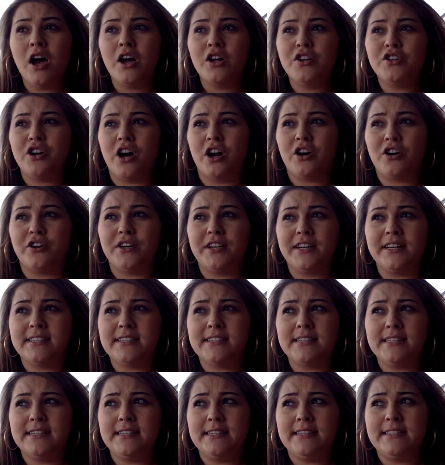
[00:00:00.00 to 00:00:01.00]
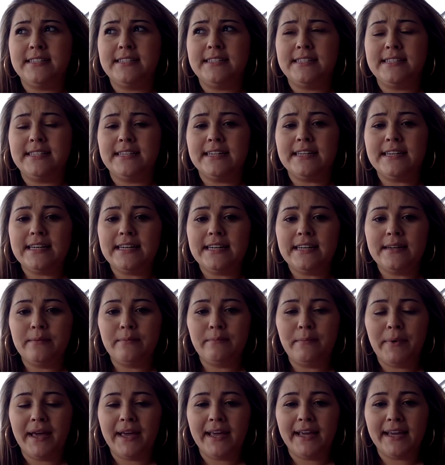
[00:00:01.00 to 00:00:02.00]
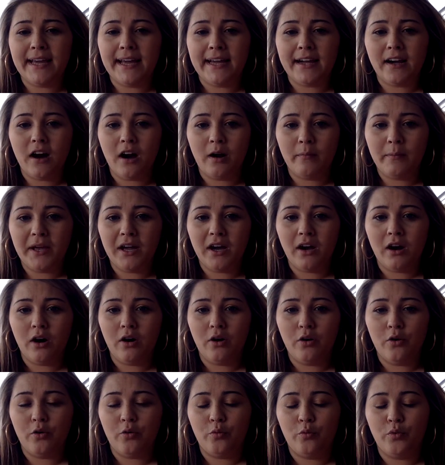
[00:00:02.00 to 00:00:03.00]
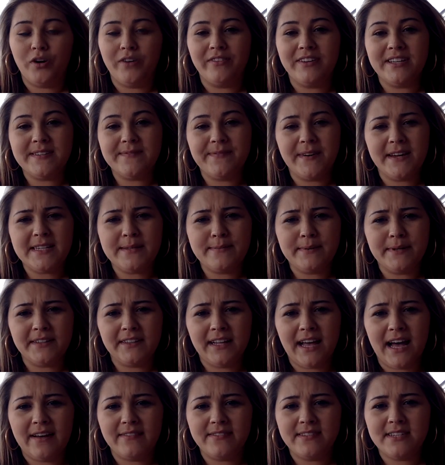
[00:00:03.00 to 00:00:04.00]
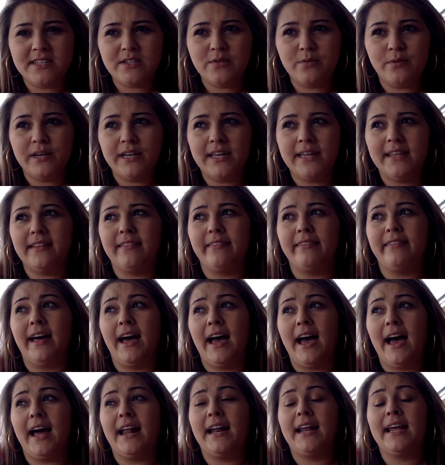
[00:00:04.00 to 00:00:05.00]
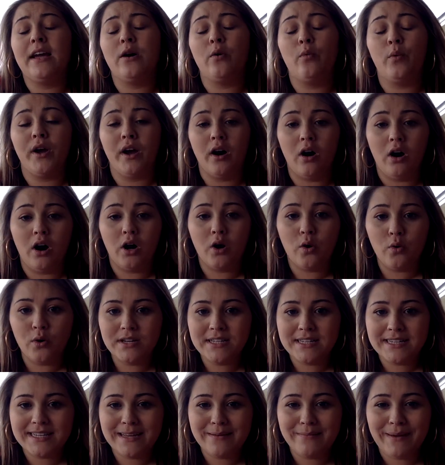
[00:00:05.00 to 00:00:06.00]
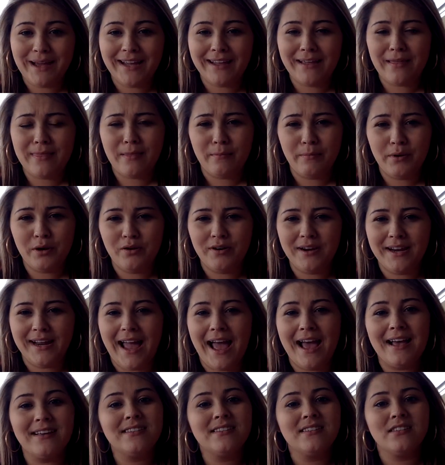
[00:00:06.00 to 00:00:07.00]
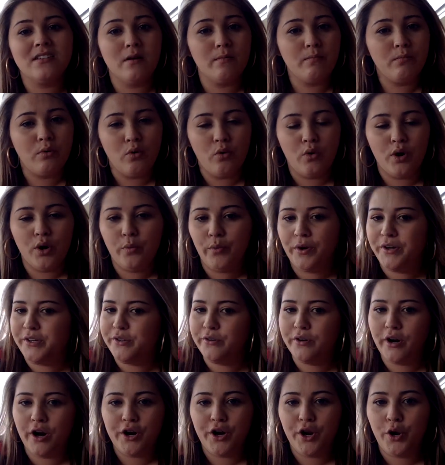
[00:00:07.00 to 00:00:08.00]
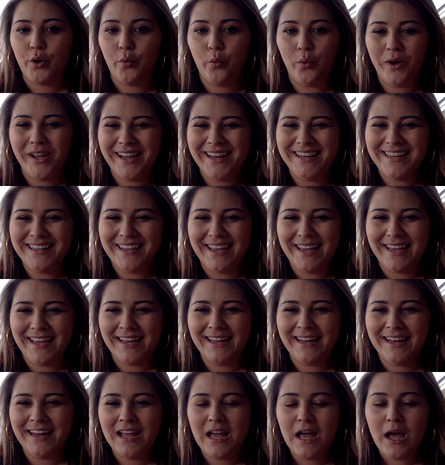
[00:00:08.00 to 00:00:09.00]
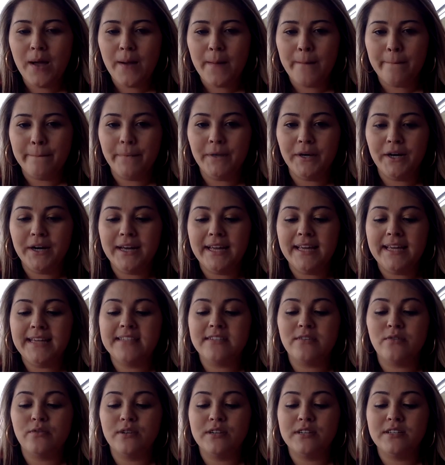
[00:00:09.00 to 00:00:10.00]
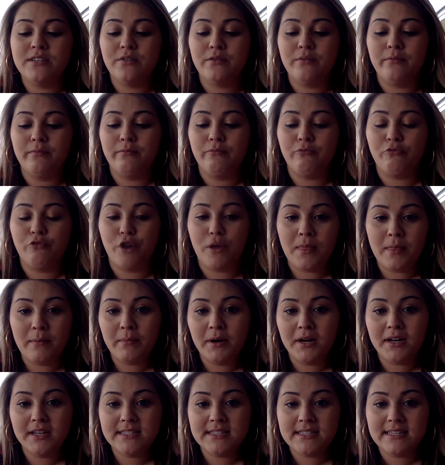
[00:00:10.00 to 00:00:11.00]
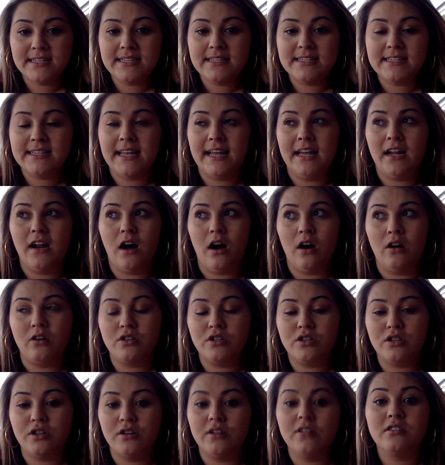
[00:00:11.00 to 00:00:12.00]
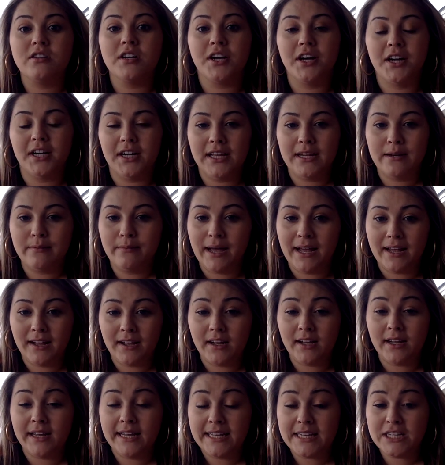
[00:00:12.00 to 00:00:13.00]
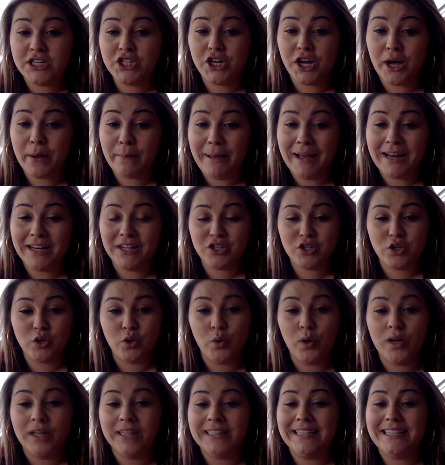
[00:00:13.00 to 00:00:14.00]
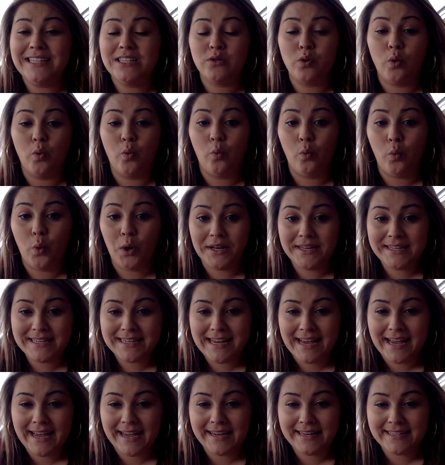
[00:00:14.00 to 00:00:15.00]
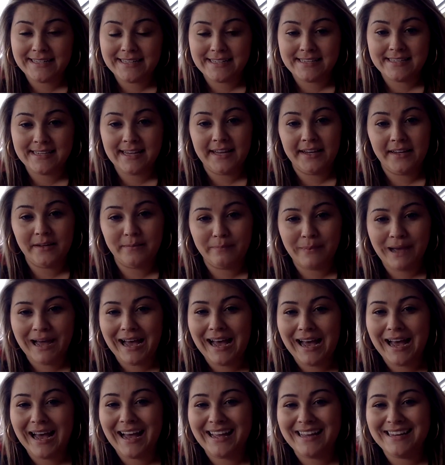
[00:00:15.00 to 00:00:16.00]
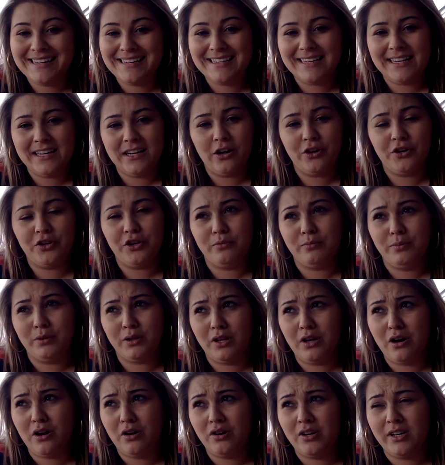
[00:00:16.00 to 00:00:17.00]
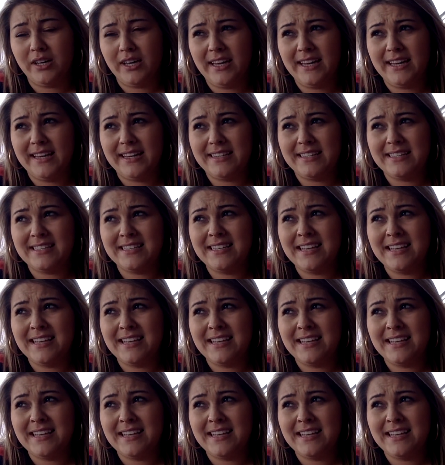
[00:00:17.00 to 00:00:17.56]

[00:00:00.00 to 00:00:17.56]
Dr. Dixon did make a comment on one of his Facebook Lives this week that we are going to get back in the building at some point. We do not know when yet, but he's going to run the buses, and all students are going to get to come back to school at least one day to say goodbye and to get all your belongings